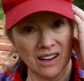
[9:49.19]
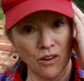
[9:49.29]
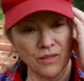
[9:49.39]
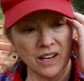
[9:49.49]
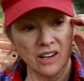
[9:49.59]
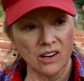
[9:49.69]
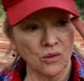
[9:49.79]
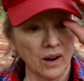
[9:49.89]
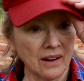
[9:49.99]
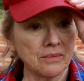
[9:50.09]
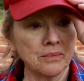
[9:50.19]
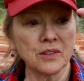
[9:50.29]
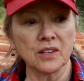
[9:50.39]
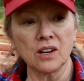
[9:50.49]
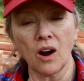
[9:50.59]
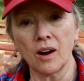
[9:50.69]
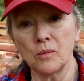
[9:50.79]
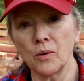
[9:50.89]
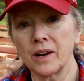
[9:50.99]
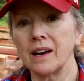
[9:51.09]
over here where I put the
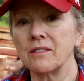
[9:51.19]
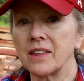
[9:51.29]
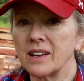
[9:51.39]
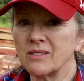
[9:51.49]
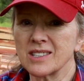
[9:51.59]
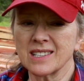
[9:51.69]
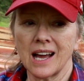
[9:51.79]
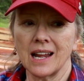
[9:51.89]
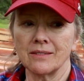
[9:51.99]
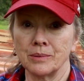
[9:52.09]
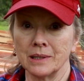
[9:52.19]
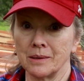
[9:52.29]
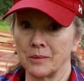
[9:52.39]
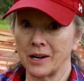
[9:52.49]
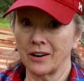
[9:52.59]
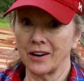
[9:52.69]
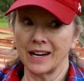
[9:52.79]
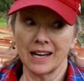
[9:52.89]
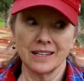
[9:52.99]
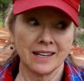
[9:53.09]
cardboard and everything was kind of preliminary,
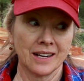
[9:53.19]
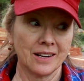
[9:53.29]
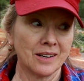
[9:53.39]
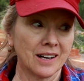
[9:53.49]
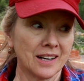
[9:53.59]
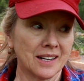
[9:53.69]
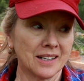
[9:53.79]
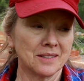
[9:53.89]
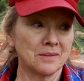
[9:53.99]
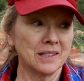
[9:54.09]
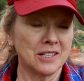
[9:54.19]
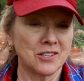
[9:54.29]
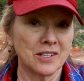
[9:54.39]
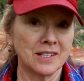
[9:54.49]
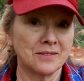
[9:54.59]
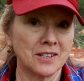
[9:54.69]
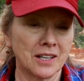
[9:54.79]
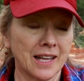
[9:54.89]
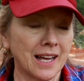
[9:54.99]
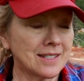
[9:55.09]
and I really shouldn't have
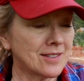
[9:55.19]
done that.